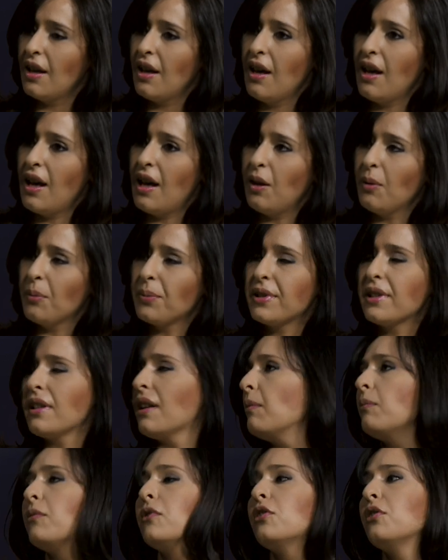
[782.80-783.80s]
helps
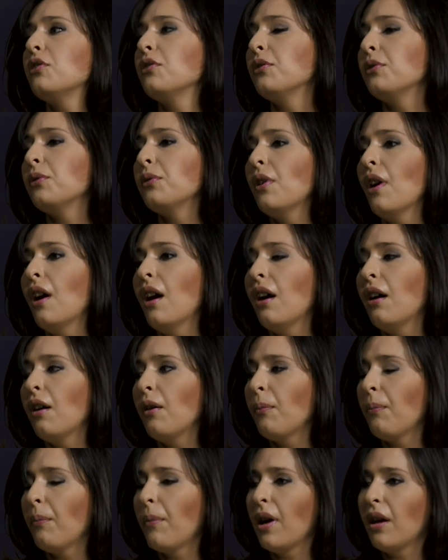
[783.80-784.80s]
them to
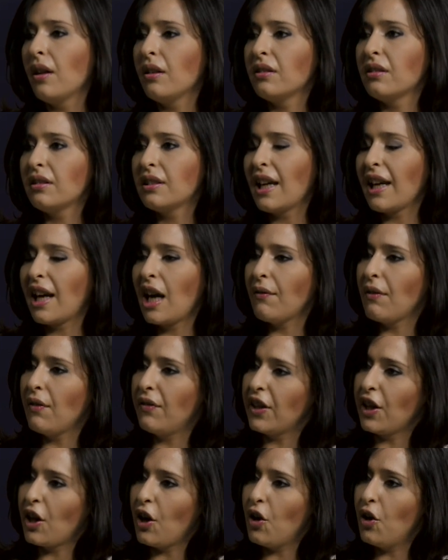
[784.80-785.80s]
take care of
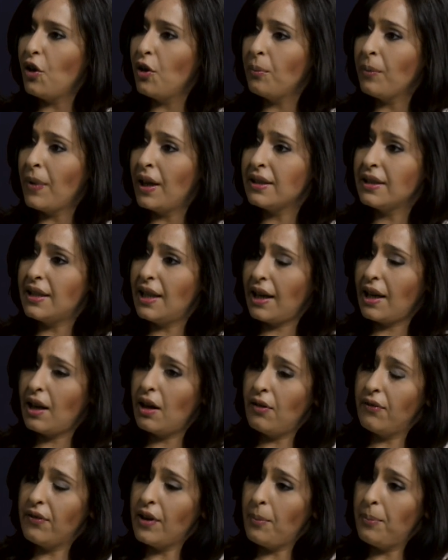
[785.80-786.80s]
everything at home and take care
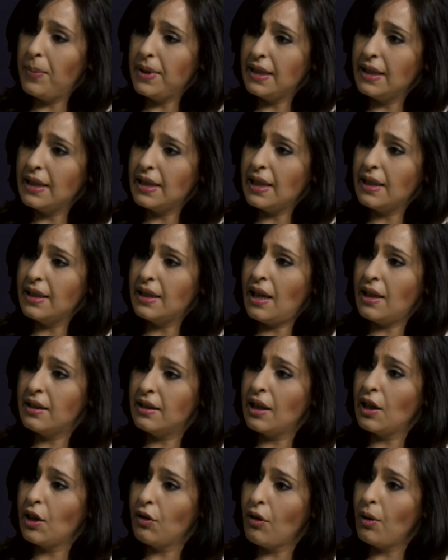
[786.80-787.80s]
of their businesses as
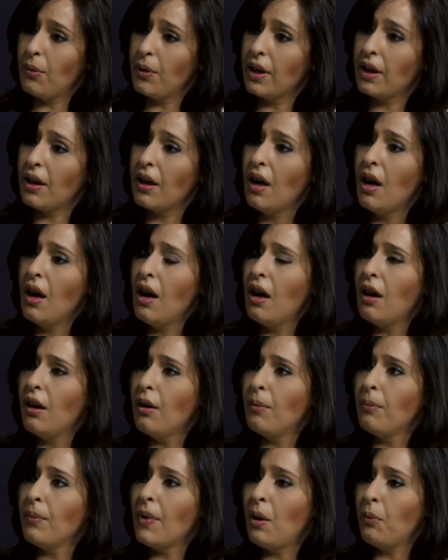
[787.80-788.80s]
they're growing.
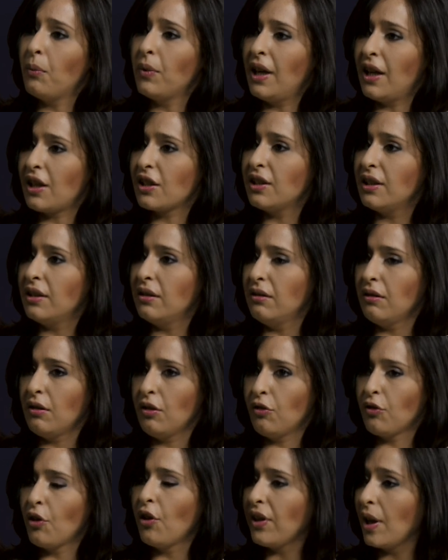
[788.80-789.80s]
And we actually
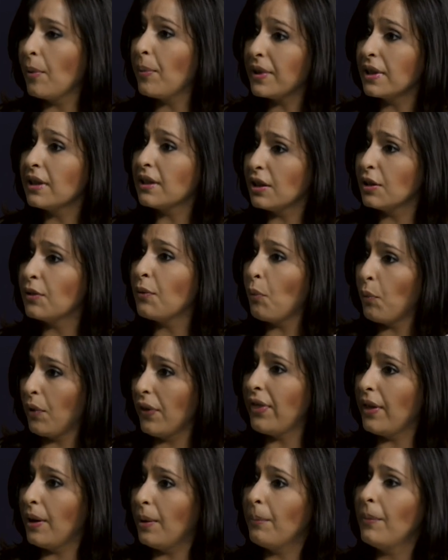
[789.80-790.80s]
grow their businesses with
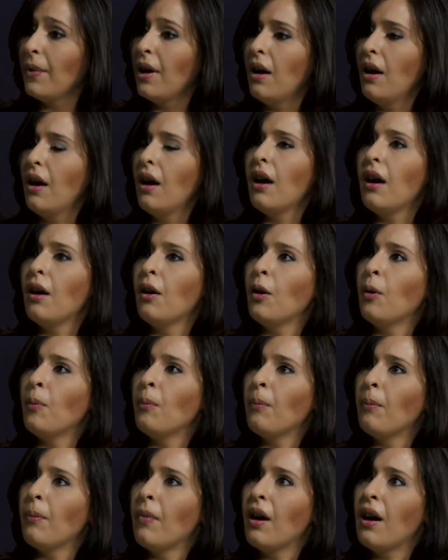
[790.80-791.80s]
them.
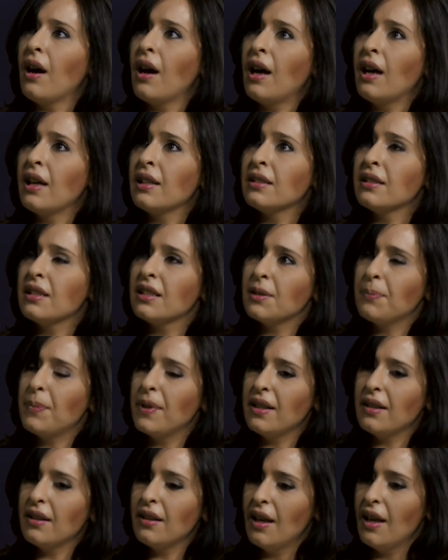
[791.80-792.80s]
And it's
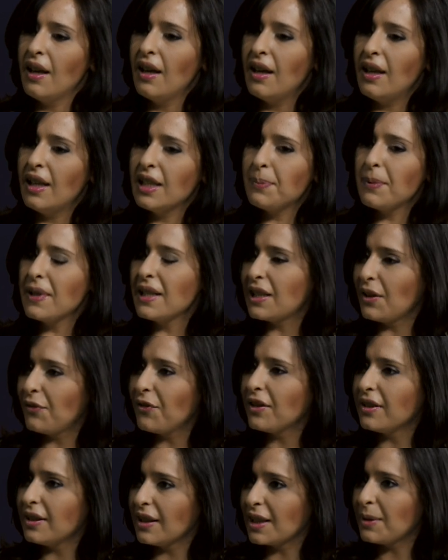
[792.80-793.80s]
been a
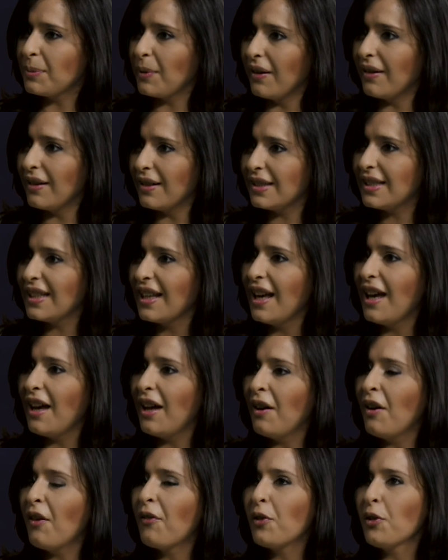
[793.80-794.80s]
different experience.
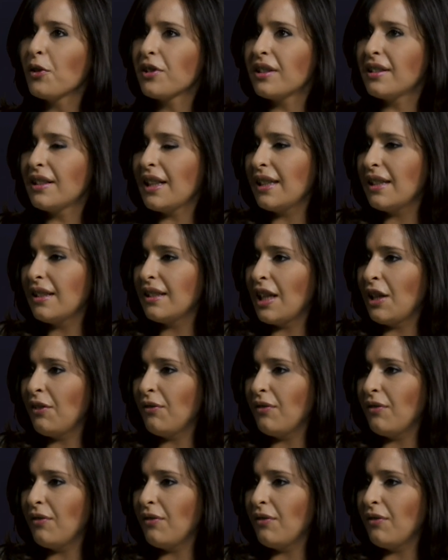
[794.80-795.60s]
Of course, the day-to-day